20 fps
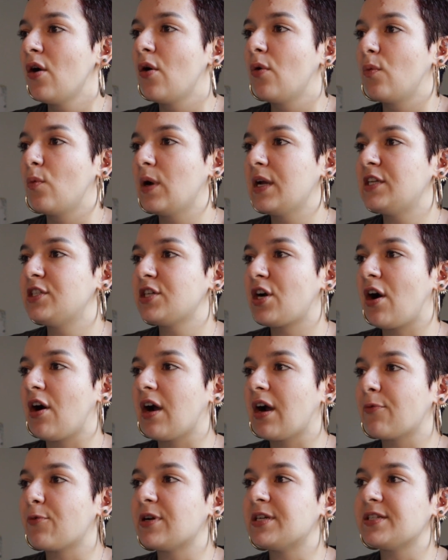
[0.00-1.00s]
which
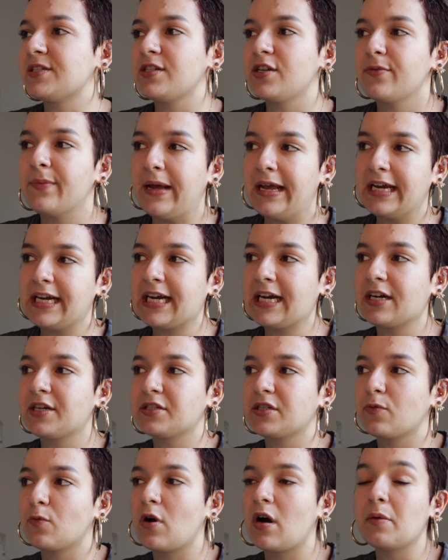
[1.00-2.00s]
are: what does your main
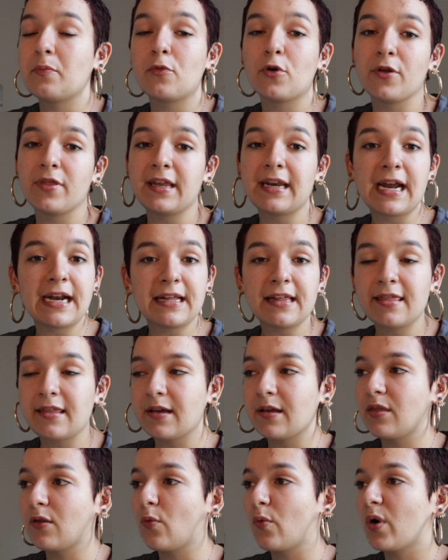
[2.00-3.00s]
character want more than
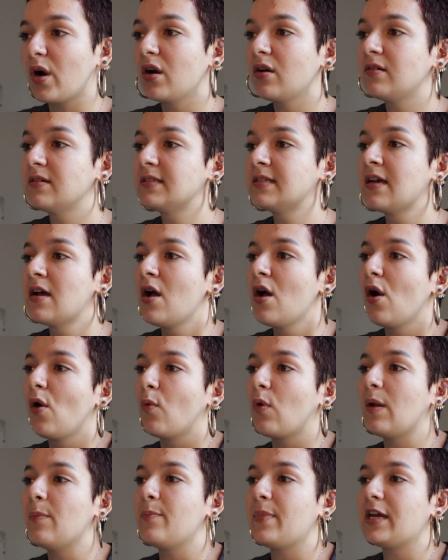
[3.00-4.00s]
anything in the world?
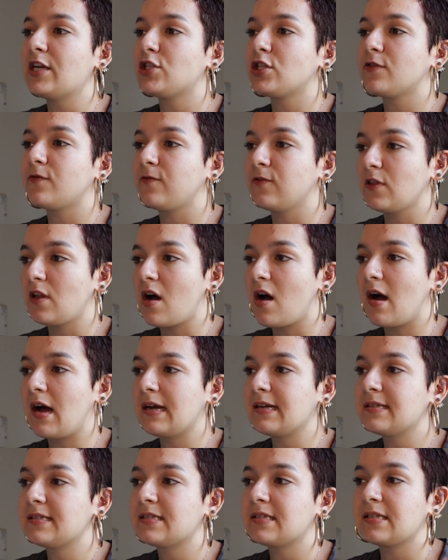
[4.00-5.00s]
What major
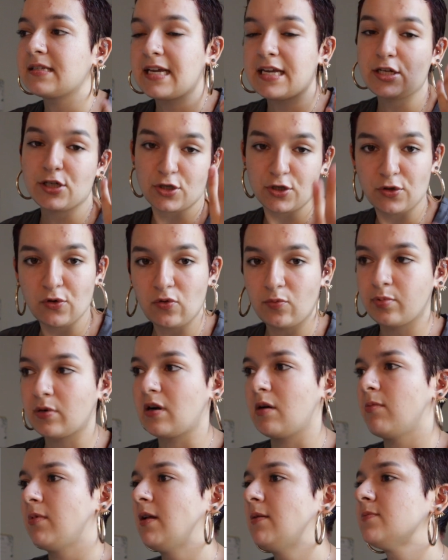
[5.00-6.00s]
flaws, internal
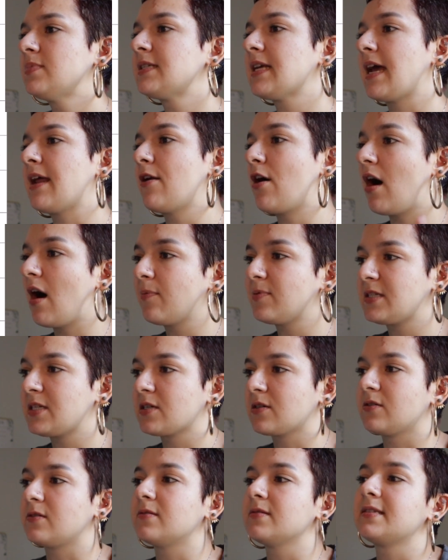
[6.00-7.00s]
problems, and
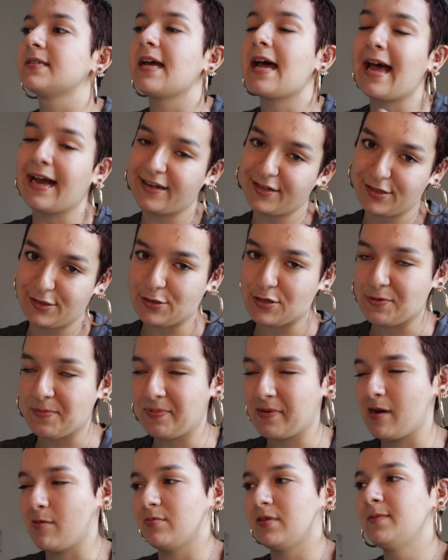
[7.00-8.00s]
obstacles, external
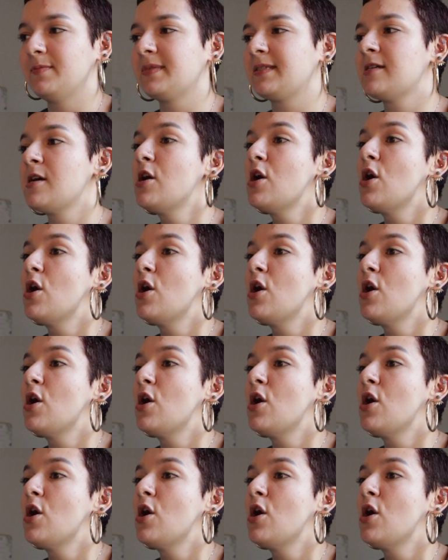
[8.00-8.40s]
problems,